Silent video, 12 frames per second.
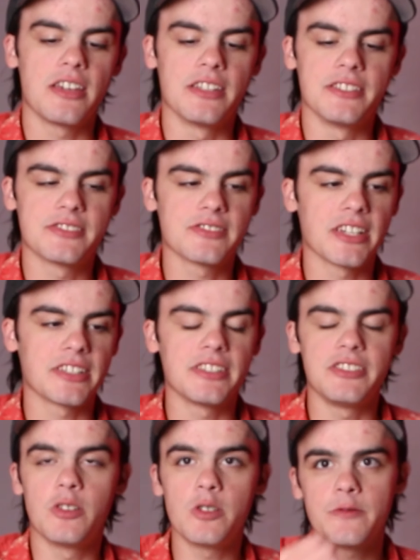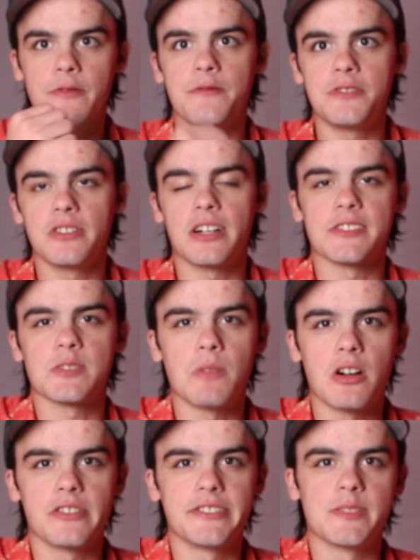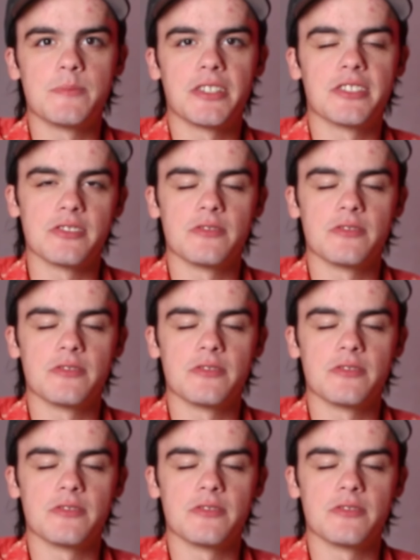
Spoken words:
and it's like you don't even feel how small it is because